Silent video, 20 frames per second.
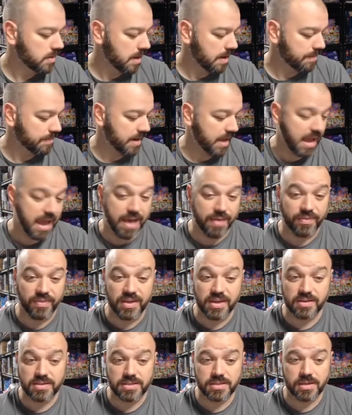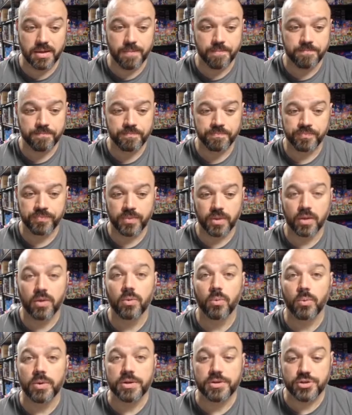I'm going to add this.
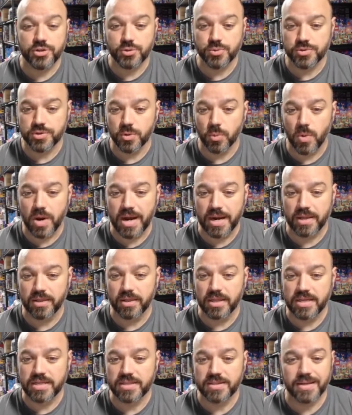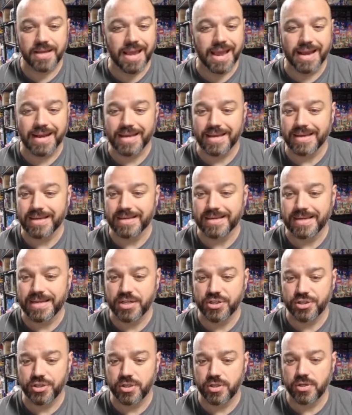We choose the wanted list, any
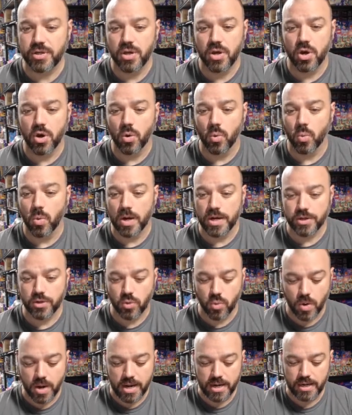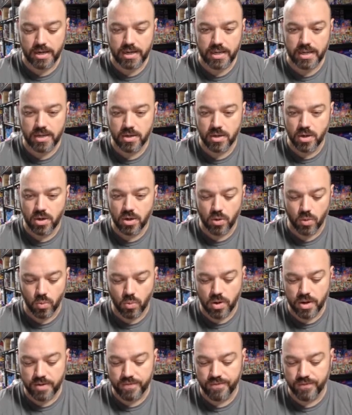condition, 1 quantity,
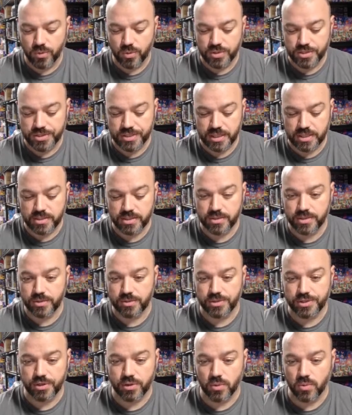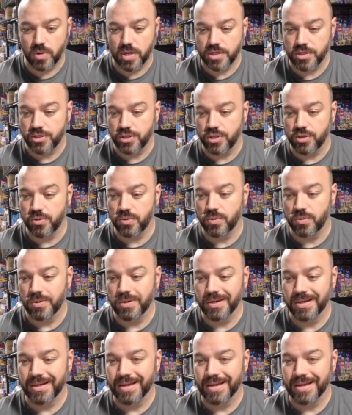1460012.